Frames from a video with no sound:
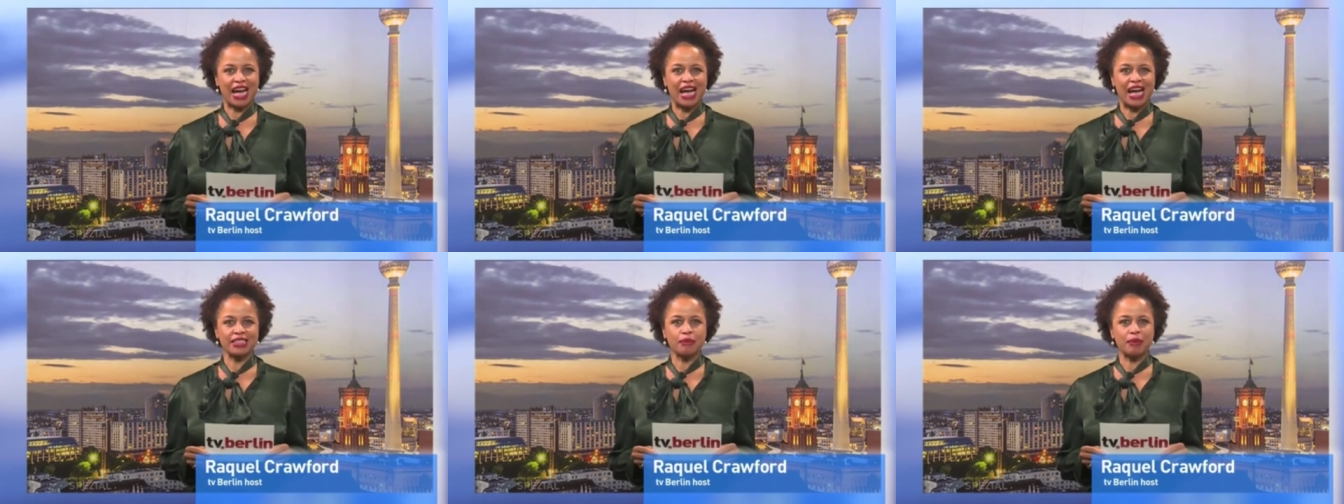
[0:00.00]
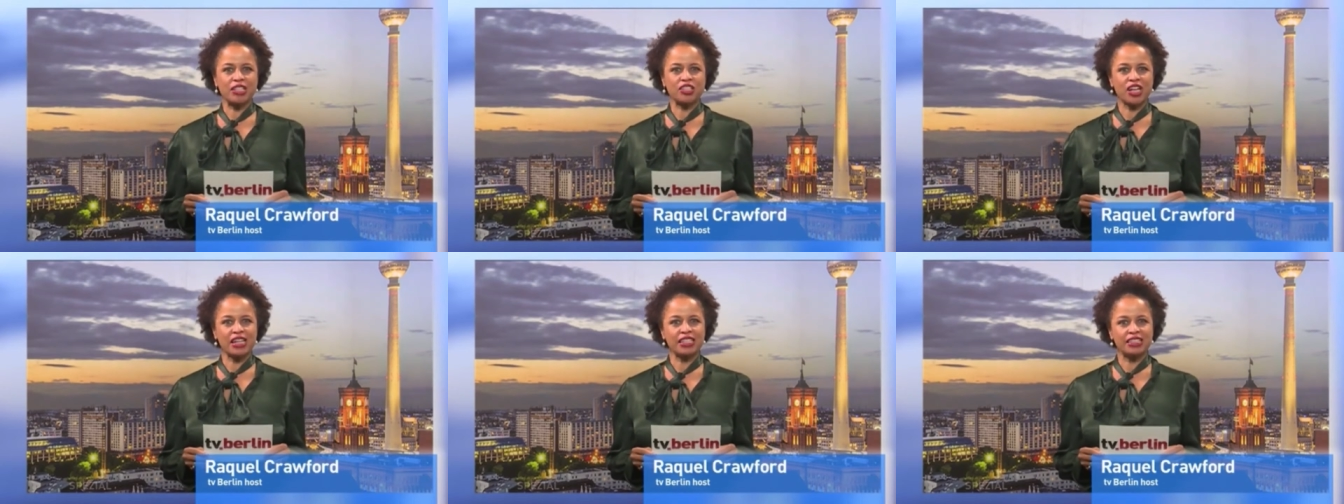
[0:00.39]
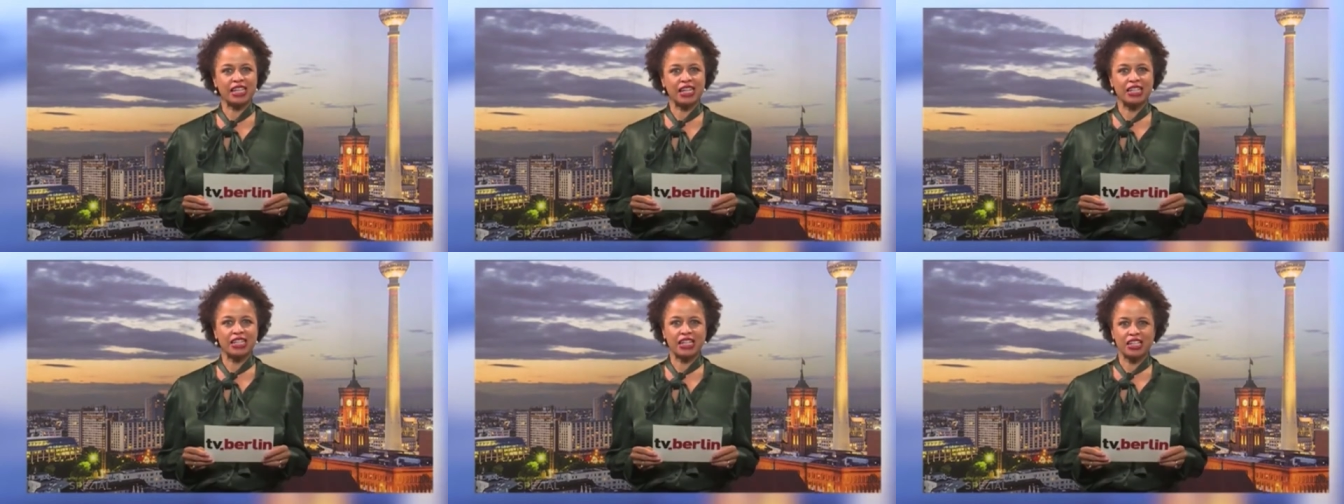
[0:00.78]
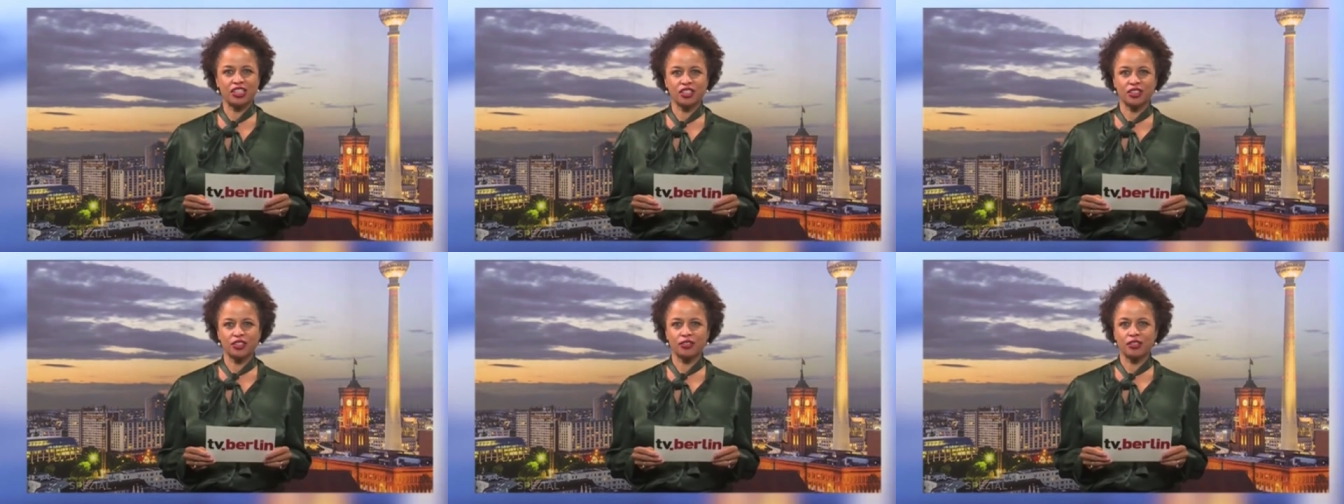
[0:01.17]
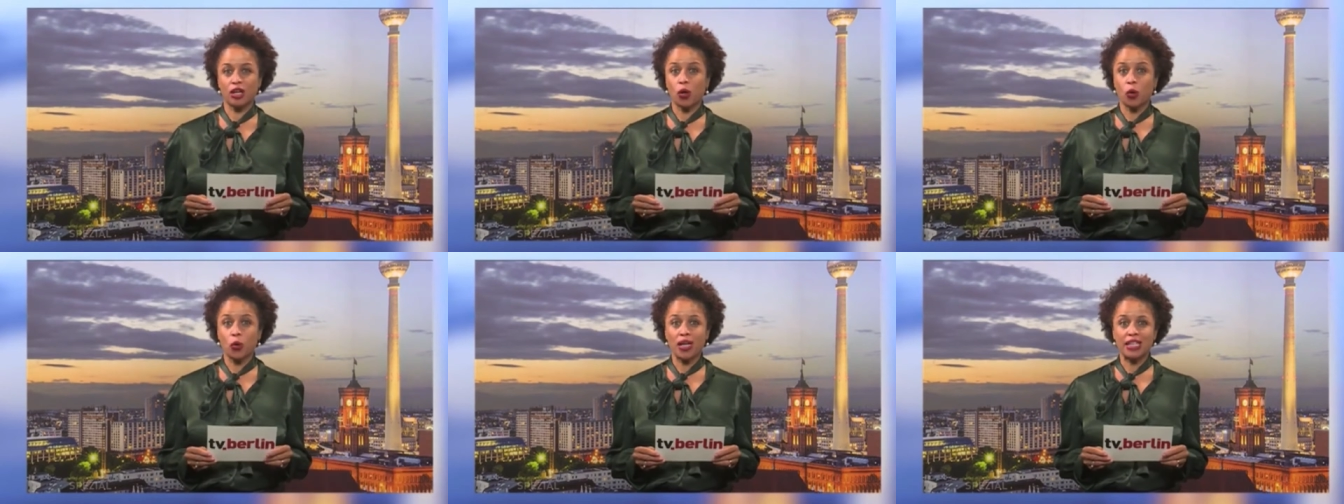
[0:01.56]
Azerbaijani delegation to the
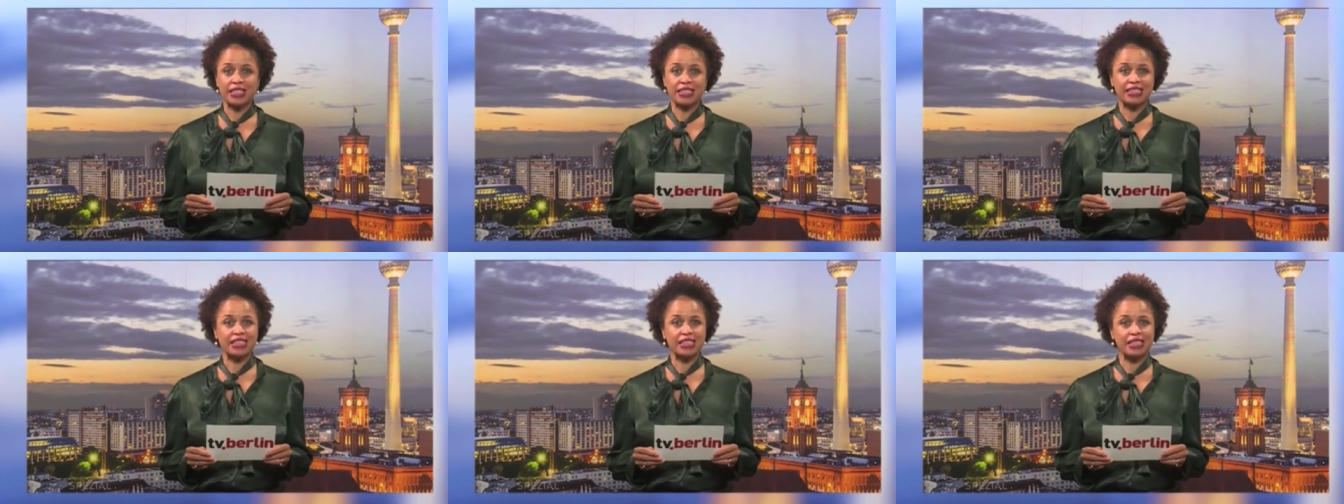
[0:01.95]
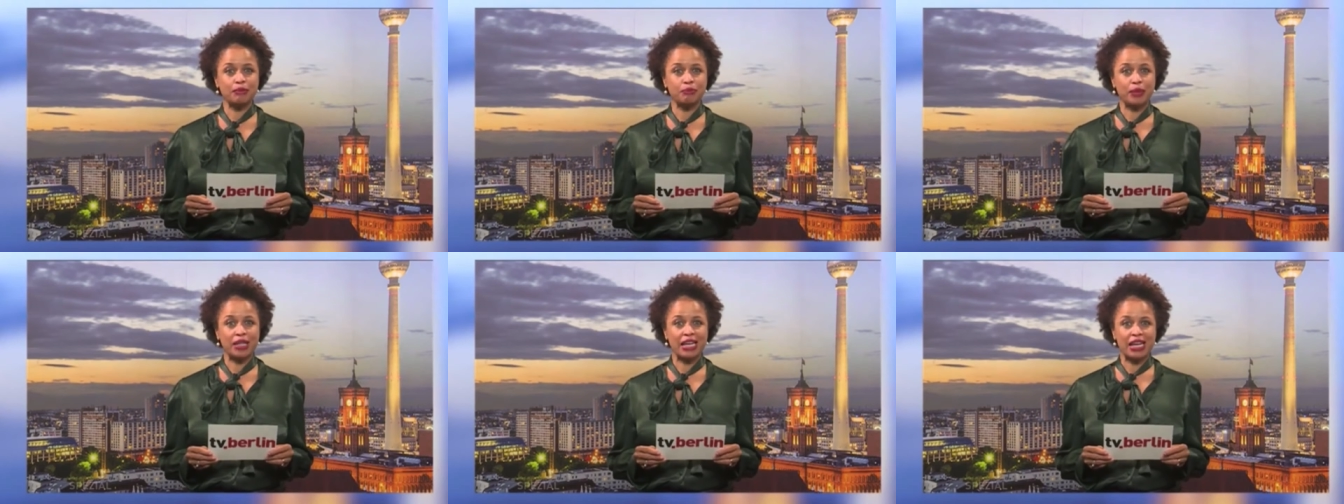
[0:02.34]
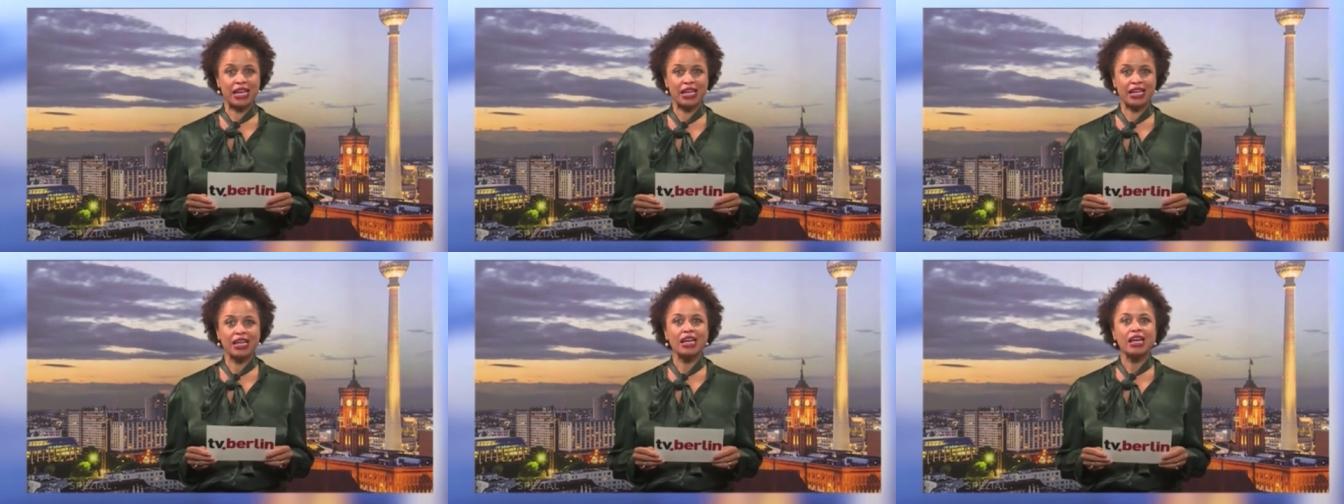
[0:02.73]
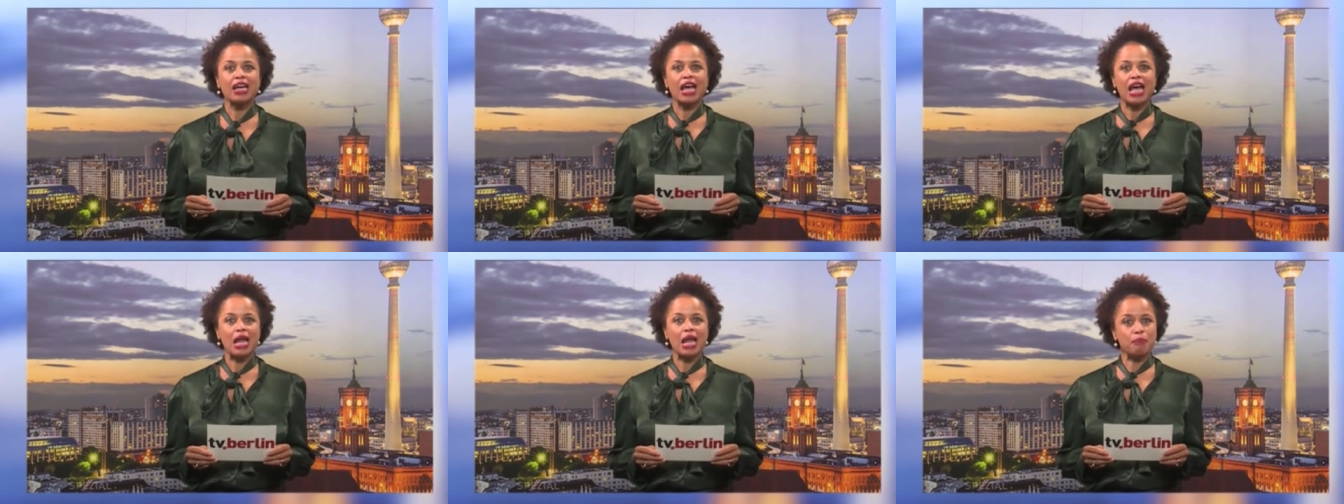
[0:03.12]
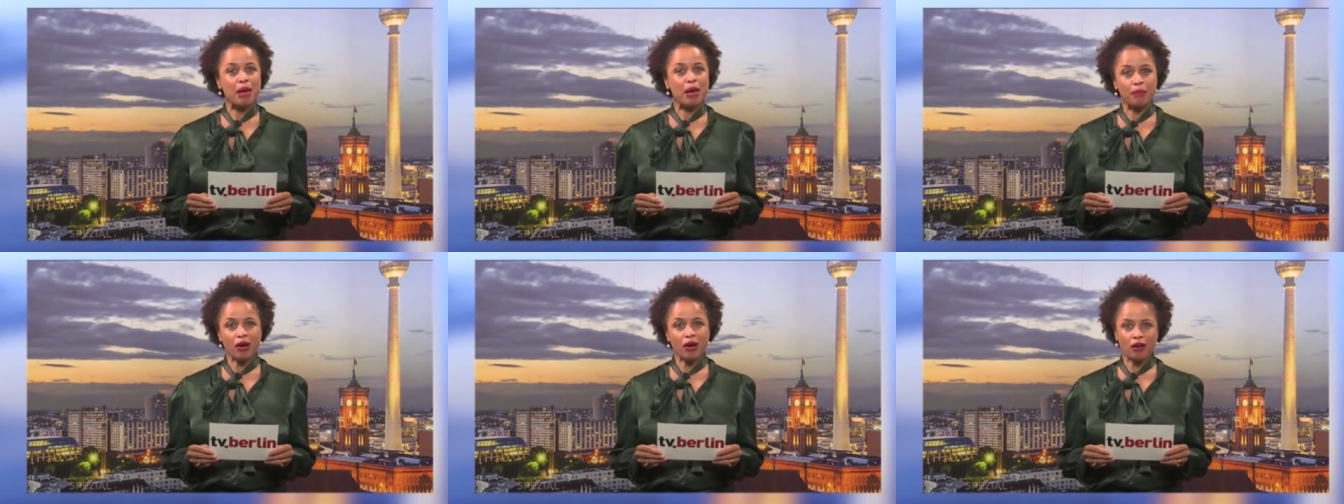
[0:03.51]
OSCE-PA and
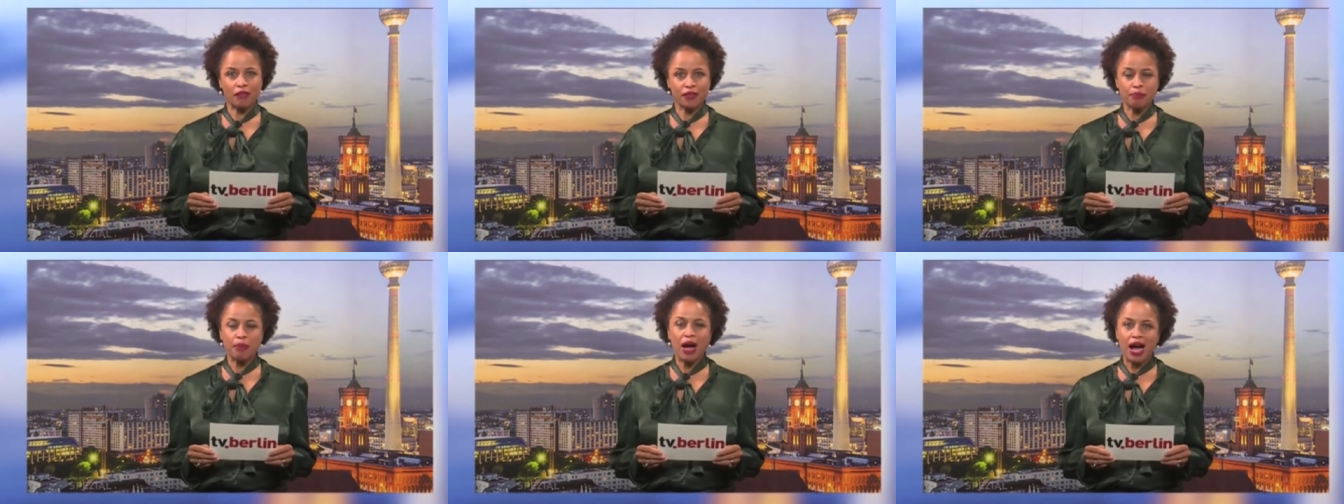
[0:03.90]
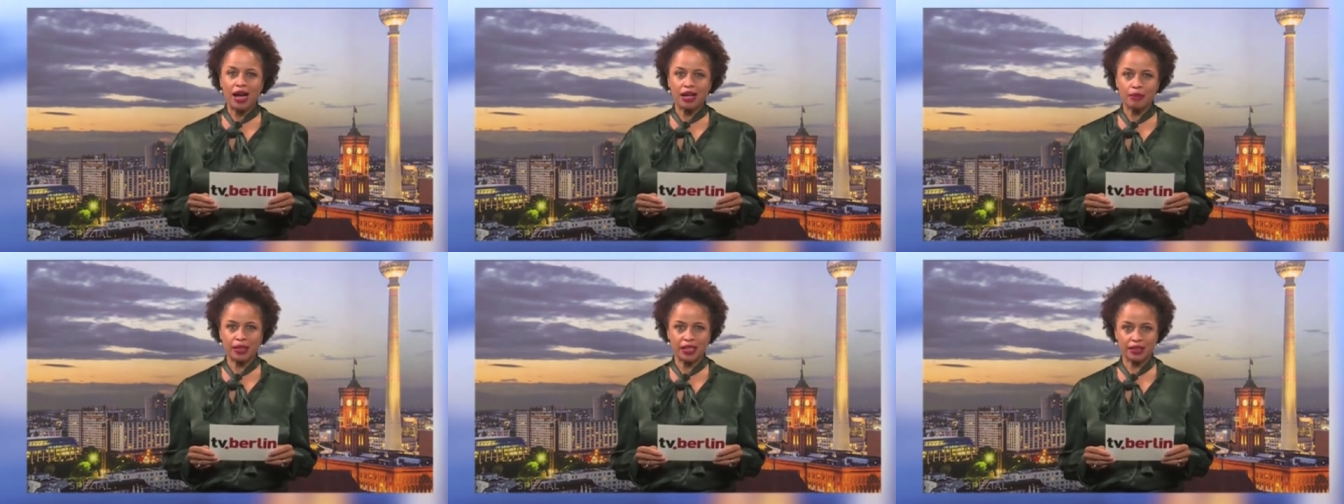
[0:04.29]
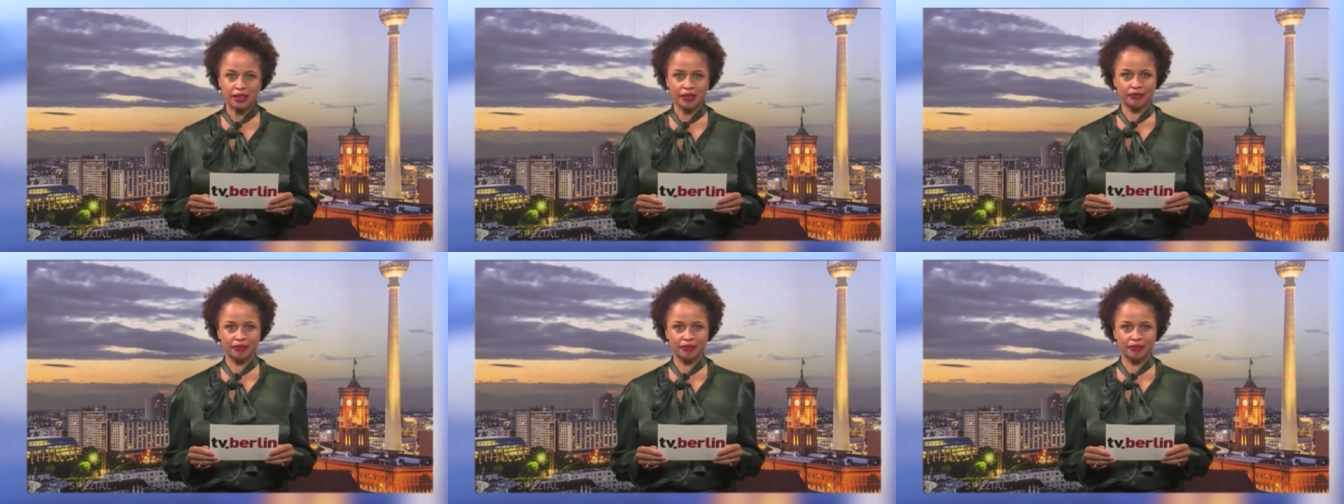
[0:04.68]
member of the parliament.